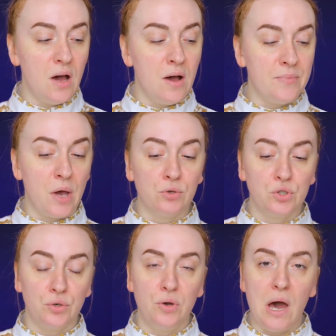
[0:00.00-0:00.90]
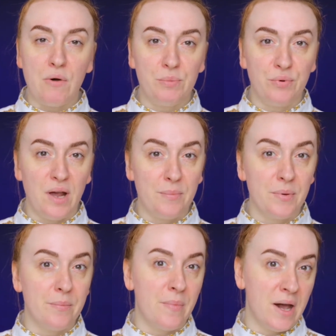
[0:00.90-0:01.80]
I will show you how I
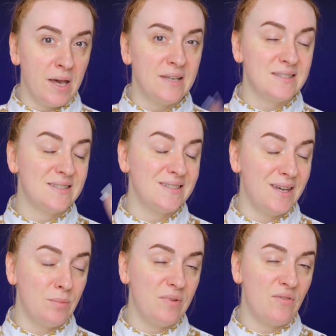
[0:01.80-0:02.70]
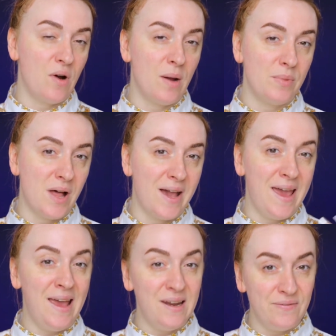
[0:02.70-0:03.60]
prep my skin before I apply
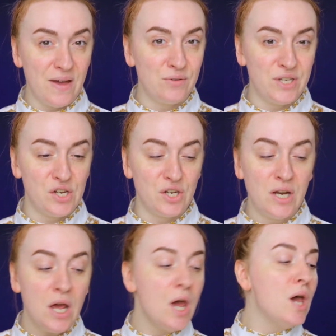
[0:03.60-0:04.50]
any foundation,